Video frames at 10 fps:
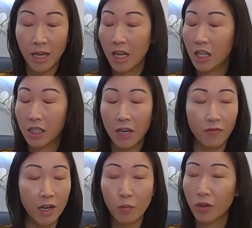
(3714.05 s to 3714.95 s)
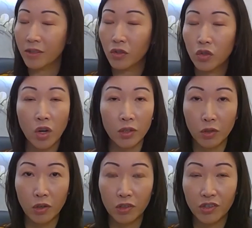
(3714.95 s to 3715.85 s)
It, fibroids is not a
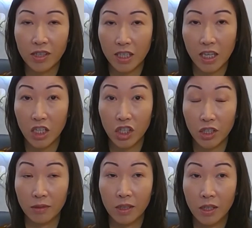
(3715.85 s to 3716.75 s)
contraindication